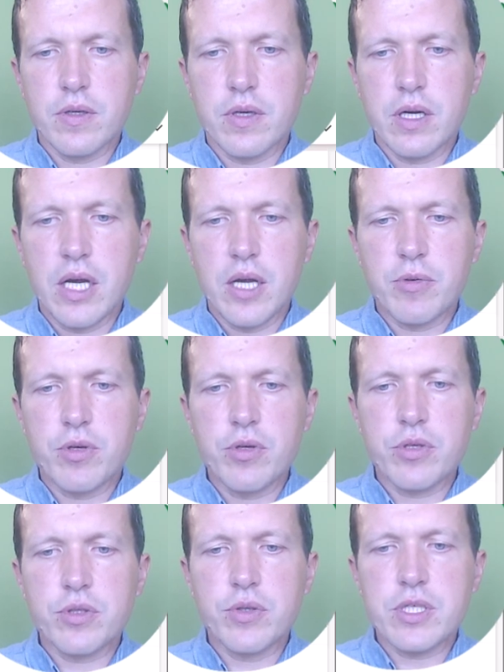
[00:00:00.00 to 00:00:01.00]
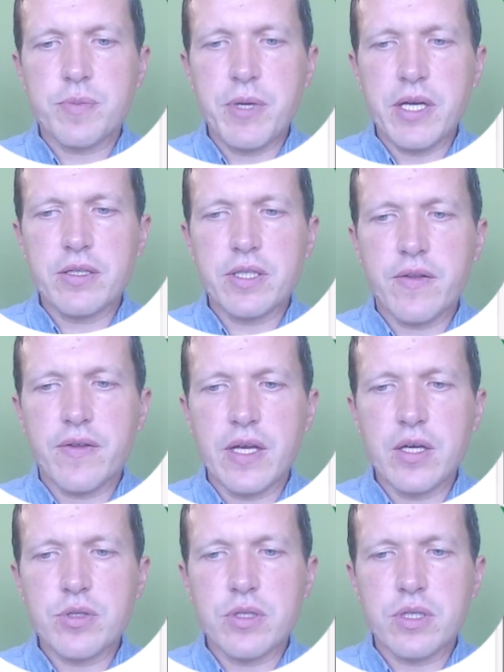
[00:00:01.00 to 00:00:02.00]
I'm going to expect
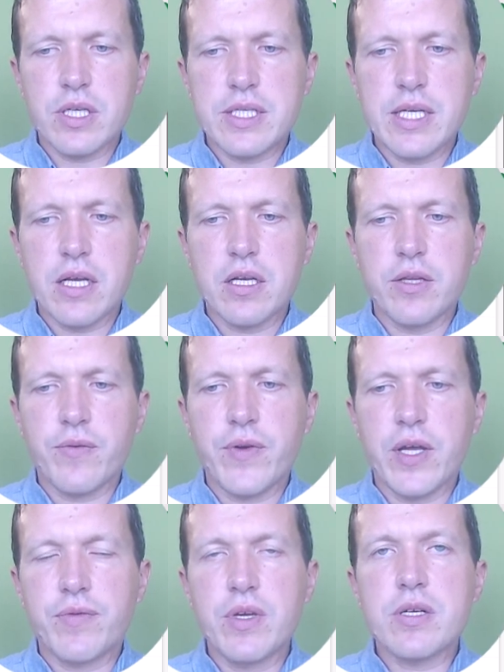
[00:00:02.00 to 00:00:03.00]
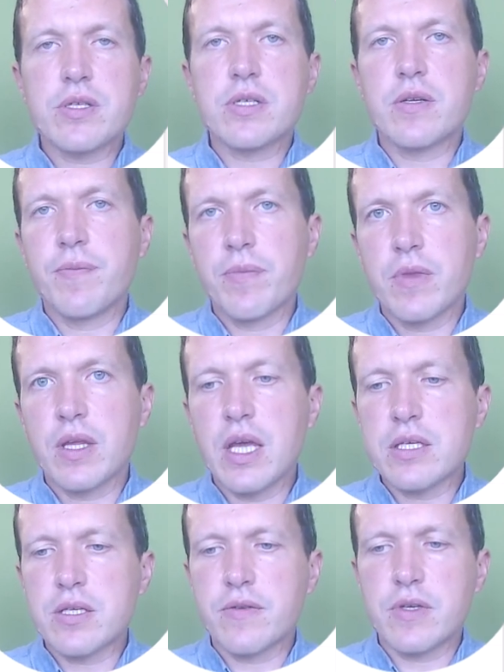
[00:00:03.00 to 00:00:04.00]
10,000 exactly in 5 years.
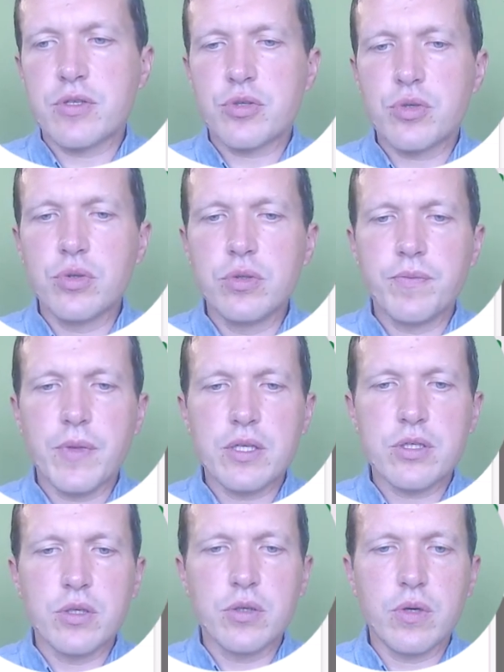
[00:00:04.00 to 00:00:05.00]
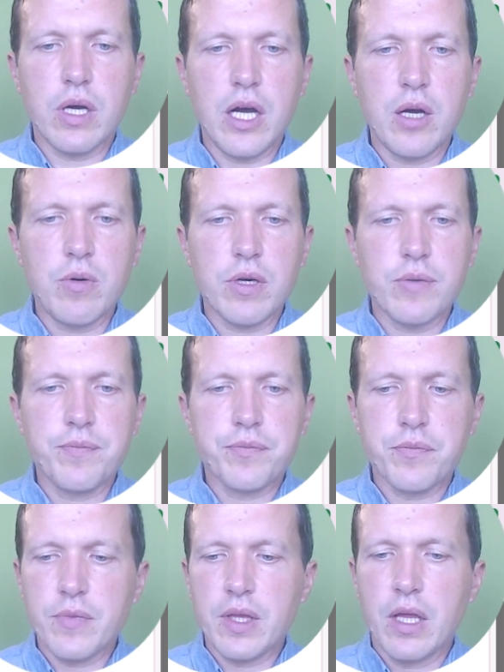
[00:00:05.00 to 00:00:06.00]
Yes, that's true. So our
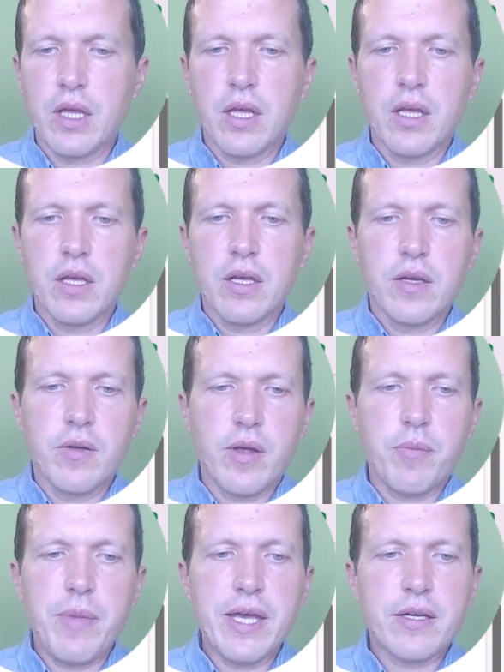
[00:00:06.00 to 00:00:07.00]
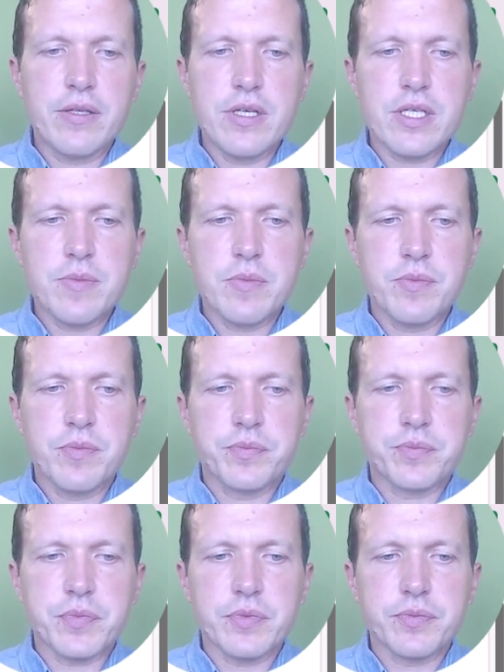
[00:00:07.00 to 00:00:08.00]
mechanism
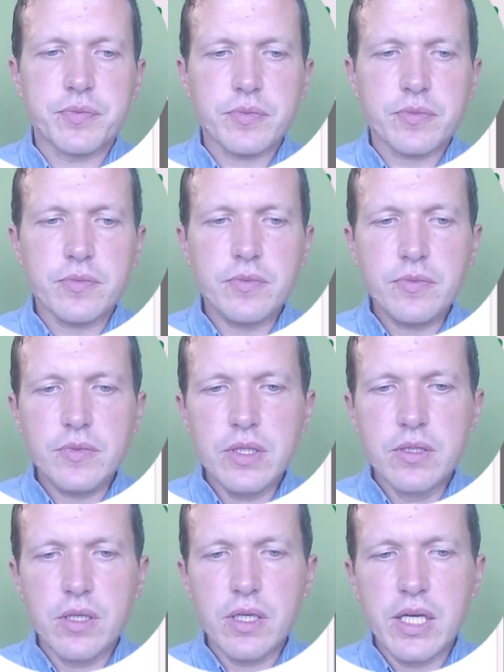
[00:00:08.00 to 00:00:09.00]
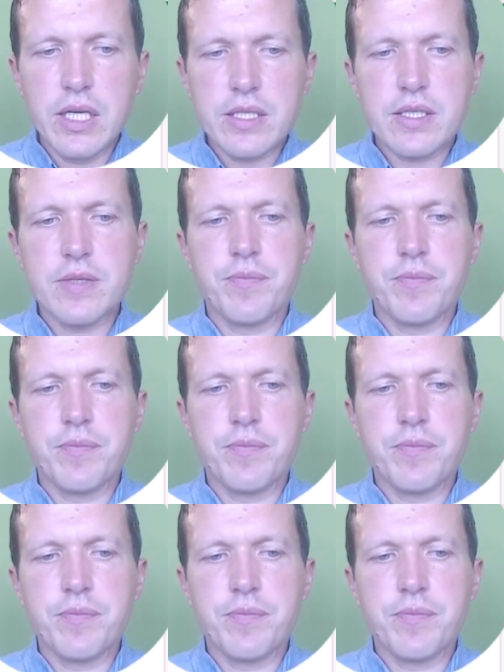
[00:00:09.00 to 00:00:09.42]
is